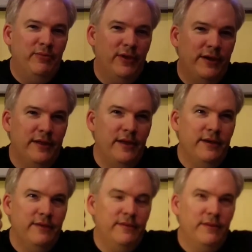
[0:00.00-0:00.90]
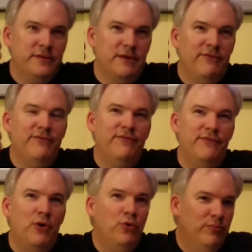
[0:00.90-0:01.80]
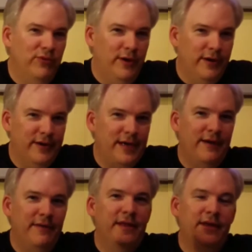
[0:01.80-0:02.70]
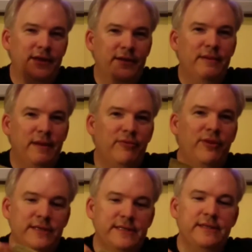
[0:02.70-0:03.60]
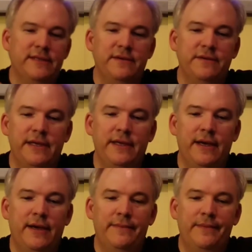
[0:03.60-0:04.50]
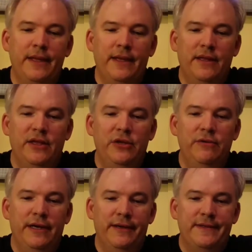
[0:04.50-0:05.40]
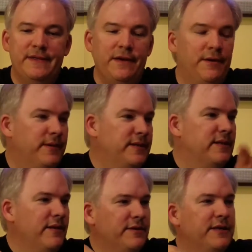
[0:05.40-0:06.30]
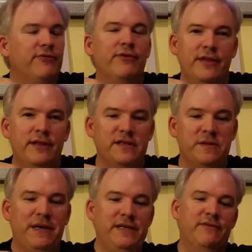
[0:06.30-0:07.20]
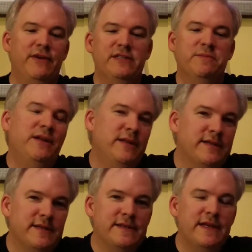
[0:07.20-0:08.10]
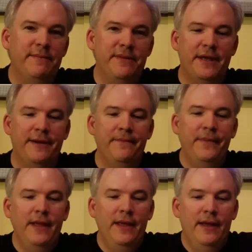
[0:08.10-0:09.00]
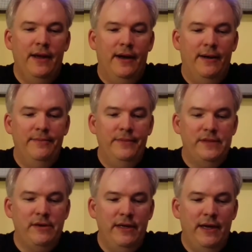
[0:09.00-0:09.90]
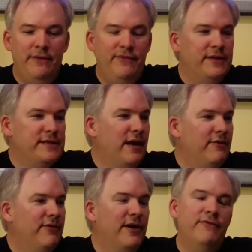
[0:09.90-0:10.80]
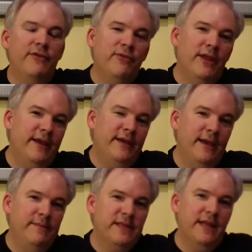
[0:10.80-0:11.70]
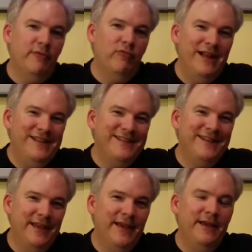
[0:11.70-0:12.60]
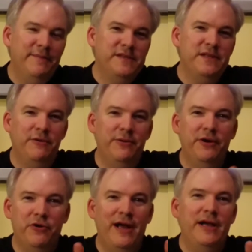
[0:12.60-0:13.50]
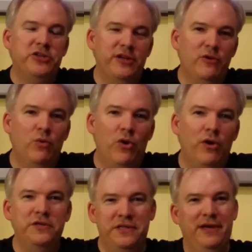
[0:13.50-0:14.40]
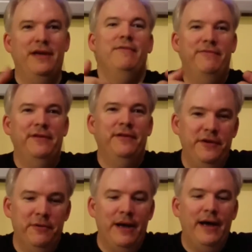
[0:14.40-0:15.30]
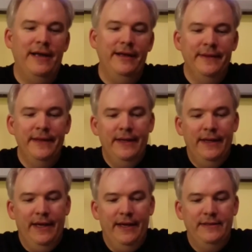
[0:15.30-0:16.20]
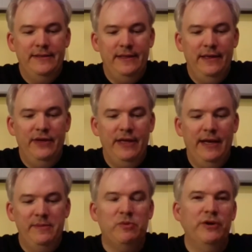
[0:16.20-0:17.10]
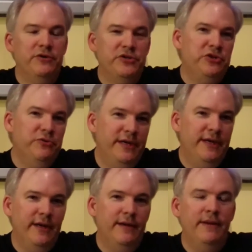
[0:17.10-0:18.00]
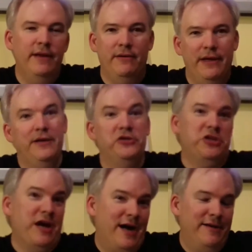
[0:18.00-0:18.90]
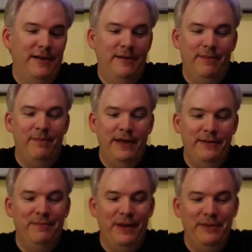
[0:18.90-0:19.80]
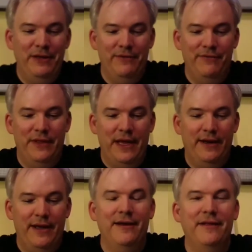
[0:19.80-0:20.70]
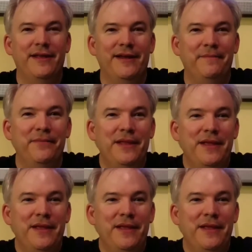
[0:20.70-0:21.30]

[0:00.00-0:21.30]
you plug there's a phone plug kind of thing that plugs into the unit. So it's a little different than the Space Vest, but it does the same thing. So yeah, it's kind of fun for playing games like racing games, you know, where you're crashing into walls and you kind of feel it in your body. And even games where you're shooting and, you know, getting shot. It might be good for that kind of thing.